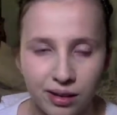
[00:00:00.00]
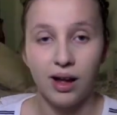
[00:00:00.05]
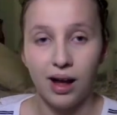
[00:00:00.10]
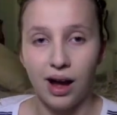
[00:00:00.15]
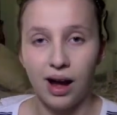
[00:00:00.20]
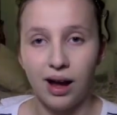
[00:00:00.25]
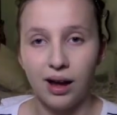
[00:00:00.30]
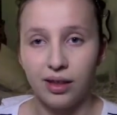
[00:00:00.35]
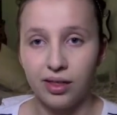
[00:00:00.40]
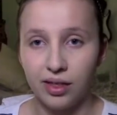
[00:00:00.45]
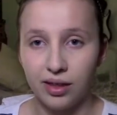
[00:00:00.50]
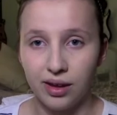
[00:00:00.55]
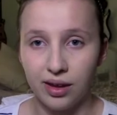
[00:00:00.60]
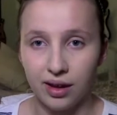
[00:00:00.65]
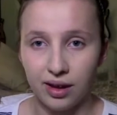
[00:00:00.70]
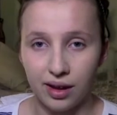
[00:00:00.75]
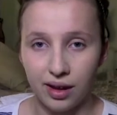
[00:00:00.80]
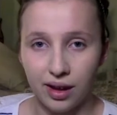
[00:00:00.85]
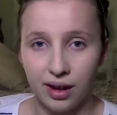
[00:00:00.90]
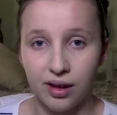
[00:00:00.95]
I think
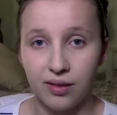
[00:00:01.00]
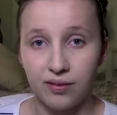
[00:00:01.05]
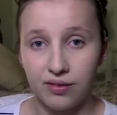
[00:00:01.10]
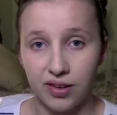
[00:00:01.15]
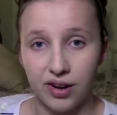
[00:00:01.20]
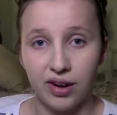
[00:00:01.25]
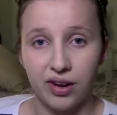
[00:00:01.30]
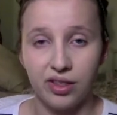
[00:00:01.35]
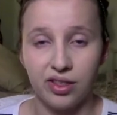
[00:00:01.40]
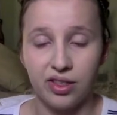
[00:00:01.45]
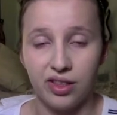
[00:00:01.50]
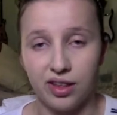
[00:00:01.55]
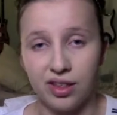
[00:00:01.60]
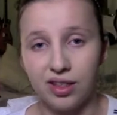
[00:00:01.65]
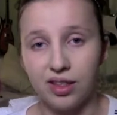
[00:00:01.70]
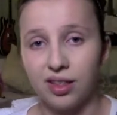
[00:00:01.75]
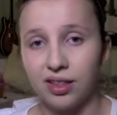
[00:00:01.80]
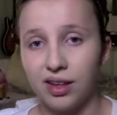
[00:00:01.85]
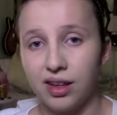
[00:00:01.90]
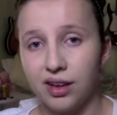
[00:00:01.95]
I have very thin
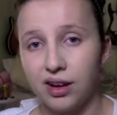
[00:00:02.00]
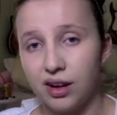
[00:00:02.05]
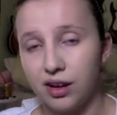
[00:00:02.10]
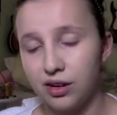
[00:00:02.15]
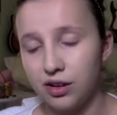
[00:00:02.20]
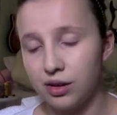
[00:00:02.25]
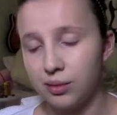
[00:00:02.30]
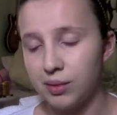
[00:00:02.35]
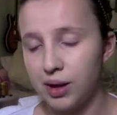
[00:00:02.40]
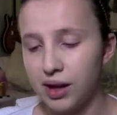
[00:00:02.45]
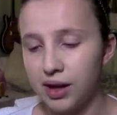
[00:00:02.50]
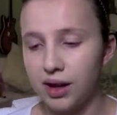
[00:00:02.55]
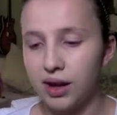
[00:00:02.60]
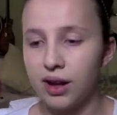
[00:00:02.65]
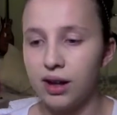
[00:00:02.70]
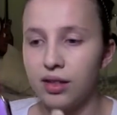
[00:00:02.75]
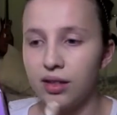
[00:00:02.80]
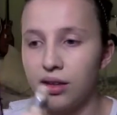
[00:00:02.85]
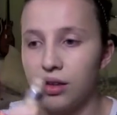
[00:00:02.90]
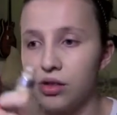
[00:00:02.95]
skin under my
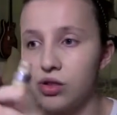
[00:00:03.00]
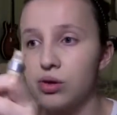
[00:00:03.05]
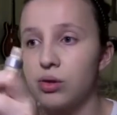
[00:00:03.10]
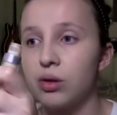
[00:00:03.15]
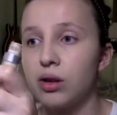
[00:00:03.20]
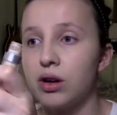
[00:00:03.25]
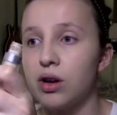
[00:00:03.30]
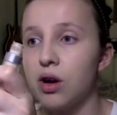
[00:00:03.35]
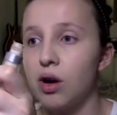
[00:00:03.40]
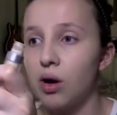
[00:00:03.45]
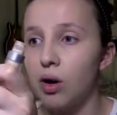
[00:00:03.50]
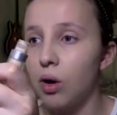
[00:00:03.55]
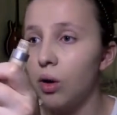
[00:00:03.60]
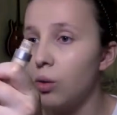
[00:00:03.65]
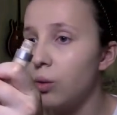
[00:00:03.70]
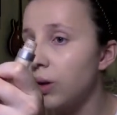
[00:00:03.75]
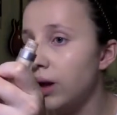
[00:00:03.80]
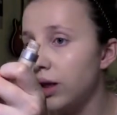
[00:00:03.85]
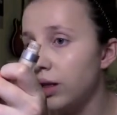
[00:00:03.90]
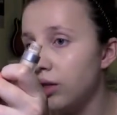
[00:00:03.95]
eyes because you can
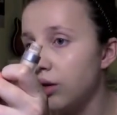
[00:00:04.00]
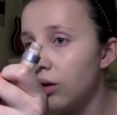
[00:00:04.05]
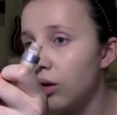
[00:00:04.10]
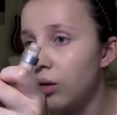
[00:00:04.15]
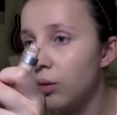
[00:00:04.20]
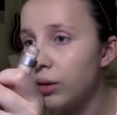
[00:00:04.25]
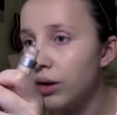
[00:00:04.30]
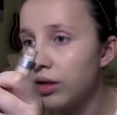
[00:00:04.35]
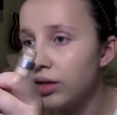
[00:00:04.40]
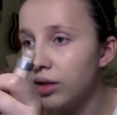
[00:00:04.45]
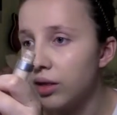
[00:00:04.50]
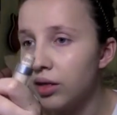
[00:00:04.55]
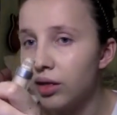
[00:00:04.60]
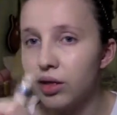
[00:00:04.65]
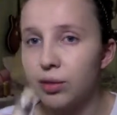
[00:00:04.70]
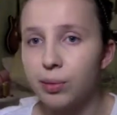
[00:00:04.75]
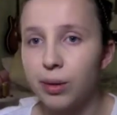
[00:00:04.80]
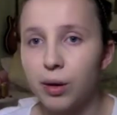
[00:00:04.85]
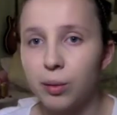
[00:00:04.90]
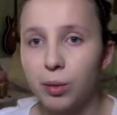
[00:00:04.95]
always see these
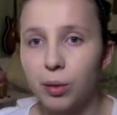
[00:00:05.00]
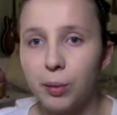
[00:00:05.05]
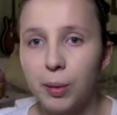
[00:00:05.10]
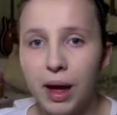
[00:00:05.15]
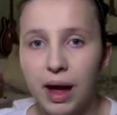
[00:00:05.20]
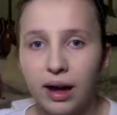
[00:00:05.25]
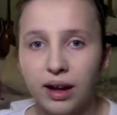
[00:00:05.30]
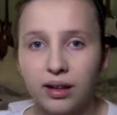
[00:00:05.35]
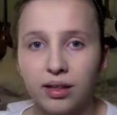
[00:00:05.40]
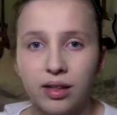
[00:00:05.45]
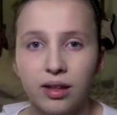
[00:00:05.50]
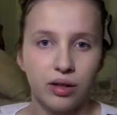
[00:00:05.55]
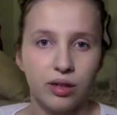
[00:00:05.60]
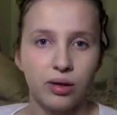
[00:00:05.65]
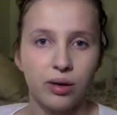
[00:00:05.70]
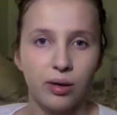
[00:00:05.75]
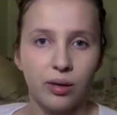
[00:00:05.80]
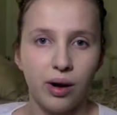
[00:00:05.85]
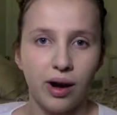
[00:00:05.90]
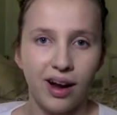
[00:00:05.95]
purple bags.
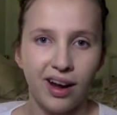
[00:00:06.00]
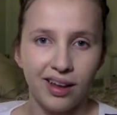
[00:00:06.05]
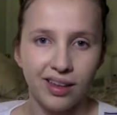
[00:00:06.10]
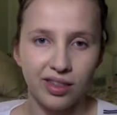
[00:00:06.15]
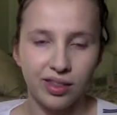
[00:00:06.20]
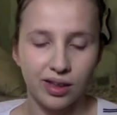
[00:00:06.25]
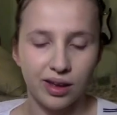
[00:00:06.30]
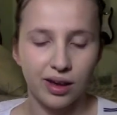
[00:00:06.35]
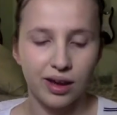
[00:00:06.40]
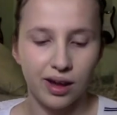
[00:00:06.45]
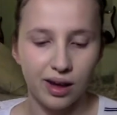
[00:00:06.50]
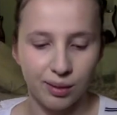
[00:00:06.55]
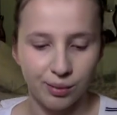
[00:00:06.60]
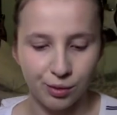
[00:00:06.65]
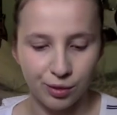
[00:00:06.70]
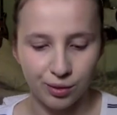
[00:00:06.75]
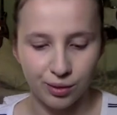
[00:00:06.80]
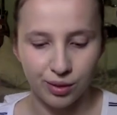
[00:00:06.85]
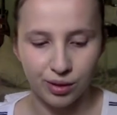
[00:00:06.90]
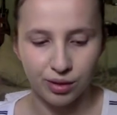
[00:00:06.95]
So I think I'm
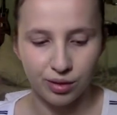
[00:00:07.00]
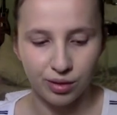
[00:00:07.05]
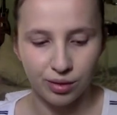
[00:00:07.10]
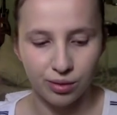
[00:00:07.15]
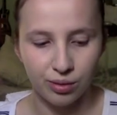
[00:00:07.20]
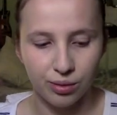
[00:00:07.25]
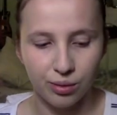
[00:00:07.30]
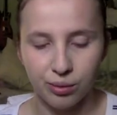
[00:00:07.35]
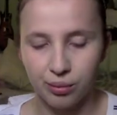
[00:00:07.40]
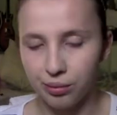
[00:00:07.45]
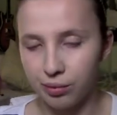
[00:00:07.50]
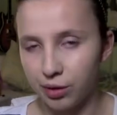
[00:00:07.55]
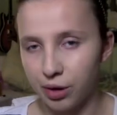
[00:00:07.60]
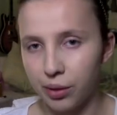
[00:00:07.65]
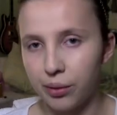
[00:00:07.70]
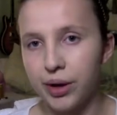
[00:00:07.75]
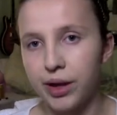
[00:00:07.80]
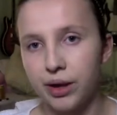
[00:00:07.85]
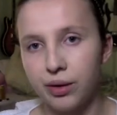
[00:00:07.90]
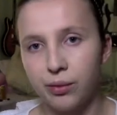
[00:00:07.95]
going to go
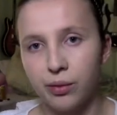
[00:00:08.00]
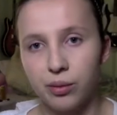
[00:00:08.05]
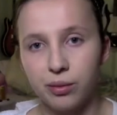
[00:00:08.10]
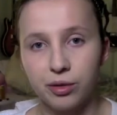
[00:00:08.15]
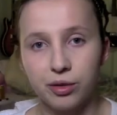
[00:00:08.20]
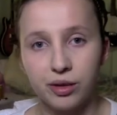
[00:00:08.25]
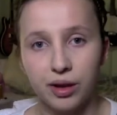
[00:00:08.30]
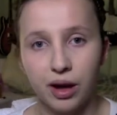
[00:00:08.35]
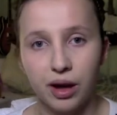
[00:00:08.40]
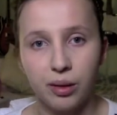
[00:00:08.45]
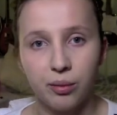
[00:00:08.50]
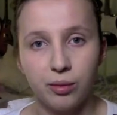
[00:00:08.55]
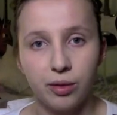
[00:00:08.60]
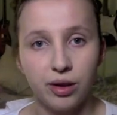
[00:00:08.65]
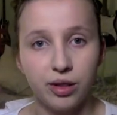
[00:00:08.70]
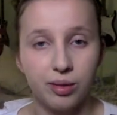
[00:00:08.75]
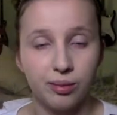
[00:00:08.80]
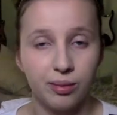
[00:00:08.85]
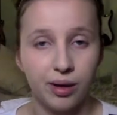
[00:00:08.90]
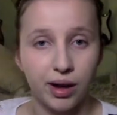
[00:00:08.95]
in one more time
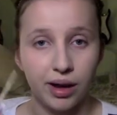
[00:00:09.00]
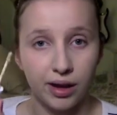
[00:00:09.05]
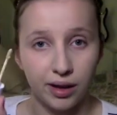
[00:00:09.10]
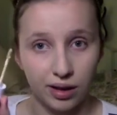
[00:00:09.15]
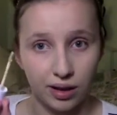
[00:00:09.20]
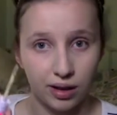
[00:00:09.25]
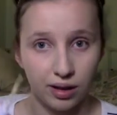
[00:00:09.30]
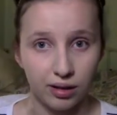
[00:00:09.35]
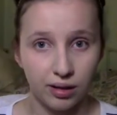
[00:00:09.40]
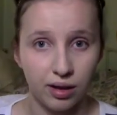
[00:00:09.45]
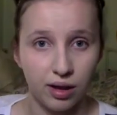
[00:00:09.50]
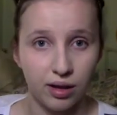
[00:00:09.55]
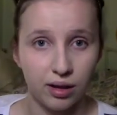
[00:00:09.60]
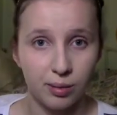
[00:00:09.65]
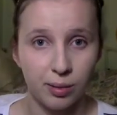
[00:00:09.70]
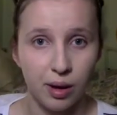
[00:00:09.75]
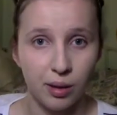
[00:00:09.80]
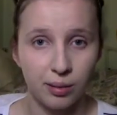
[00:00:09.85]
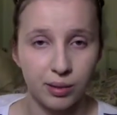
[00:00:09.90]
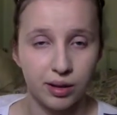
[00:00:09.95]
with my
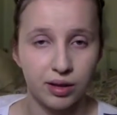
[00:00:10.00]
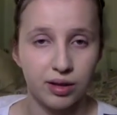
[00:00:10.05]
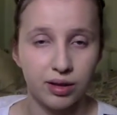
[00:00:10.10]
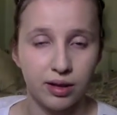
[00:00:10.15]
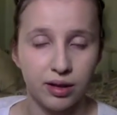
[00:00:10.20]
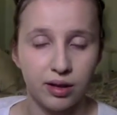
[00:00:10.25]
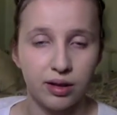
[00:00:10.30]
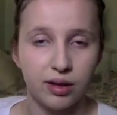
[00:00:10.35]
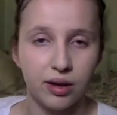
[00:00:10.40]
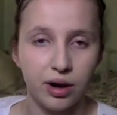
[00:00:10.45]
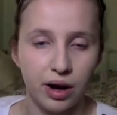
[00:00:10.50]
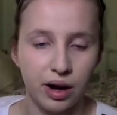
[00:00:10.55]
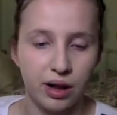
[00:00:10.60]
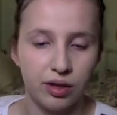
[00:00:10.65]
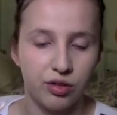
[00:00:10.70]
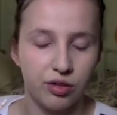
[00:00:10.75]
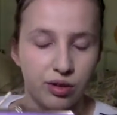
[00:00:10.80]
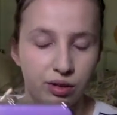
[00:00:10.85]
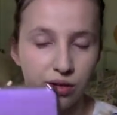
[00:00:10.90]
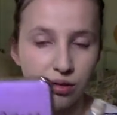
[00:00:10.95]
ColourPop concealer
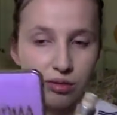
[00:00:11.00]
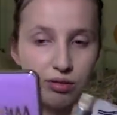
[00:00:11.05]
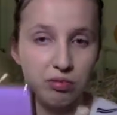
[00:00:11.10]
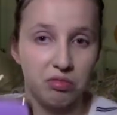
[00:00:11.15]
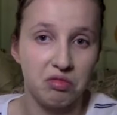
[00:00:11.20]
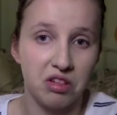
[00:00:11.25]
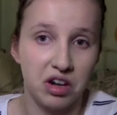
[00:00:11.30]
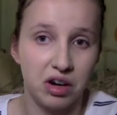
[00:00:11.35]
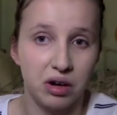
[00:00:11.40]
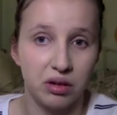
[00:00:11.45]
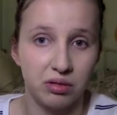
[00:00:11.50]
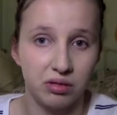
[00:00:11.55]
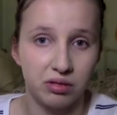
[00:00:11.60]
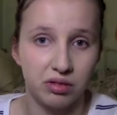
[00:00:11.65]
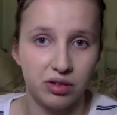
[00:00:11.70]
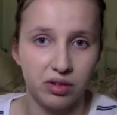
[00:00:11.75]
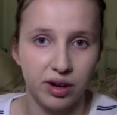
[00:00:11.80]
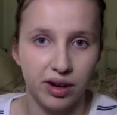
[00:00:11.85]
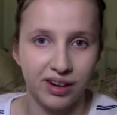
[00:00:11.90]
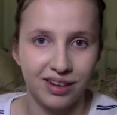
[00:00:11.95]
to, you know,
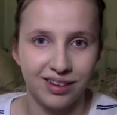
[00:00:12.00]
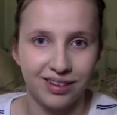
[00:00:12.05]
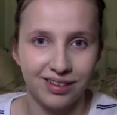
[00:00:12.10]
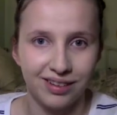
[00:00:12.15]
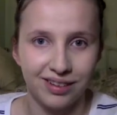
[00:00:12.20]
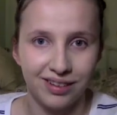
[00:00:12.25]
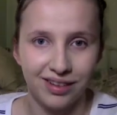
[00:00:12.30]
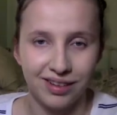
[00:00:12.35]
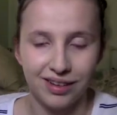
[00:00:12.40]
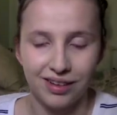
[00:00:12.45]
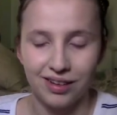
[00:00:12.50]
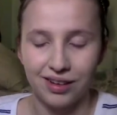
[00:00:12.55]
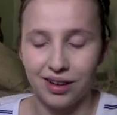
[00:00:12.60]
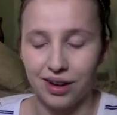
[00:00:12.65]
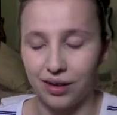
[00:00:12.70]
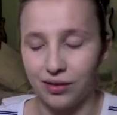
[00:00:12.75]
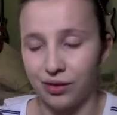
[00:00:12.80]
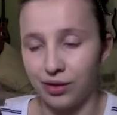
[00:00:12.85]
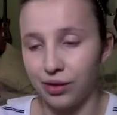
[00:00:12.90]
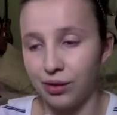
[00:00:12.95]
try to
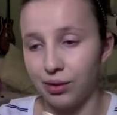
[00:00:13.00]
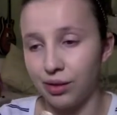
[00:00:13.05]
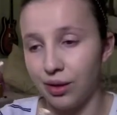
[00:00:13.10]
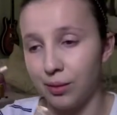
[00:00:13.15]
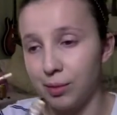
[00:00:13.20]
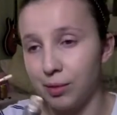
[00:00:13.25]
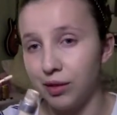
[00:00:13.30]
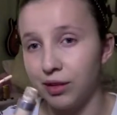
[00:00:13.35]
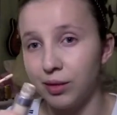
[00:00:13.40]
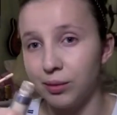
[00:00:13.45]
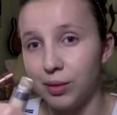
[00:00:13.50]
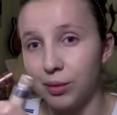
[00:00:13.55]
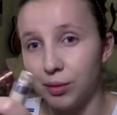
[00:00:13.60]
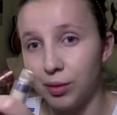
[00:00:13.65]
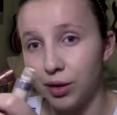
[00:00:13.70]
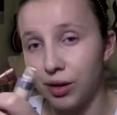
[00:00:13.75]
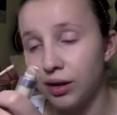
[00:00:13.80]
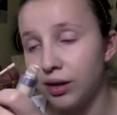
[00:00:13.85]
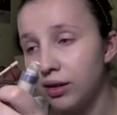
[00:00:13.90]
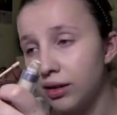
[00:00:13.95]
cover those up a little bit
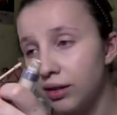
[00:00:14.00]
more.